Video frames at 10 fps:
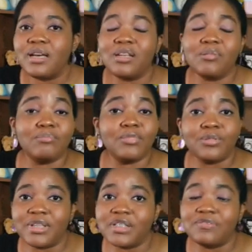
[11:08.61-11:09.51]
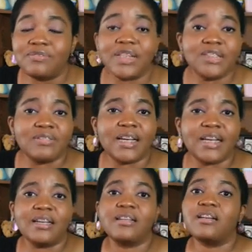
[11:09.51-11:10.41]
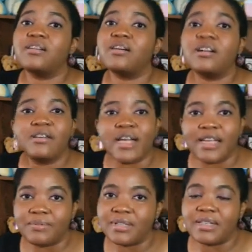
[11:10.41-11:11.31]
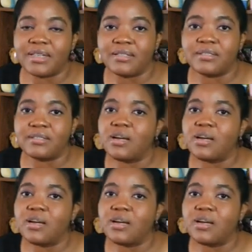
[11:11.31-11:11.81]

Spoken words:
the mouth is very dry, they're not crying with tears.